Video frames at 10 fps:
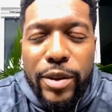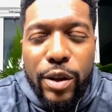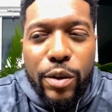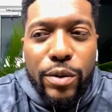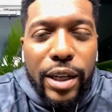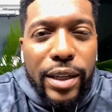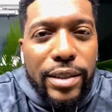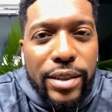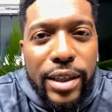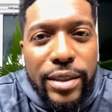Yeah. So
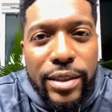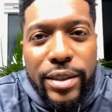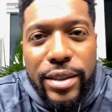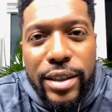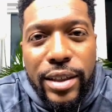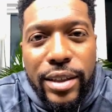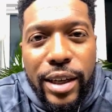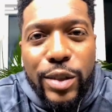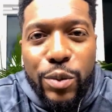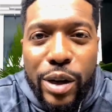that's that's
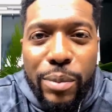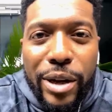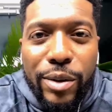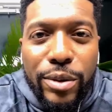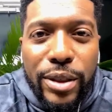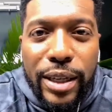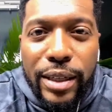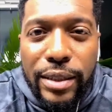that's where I'm at with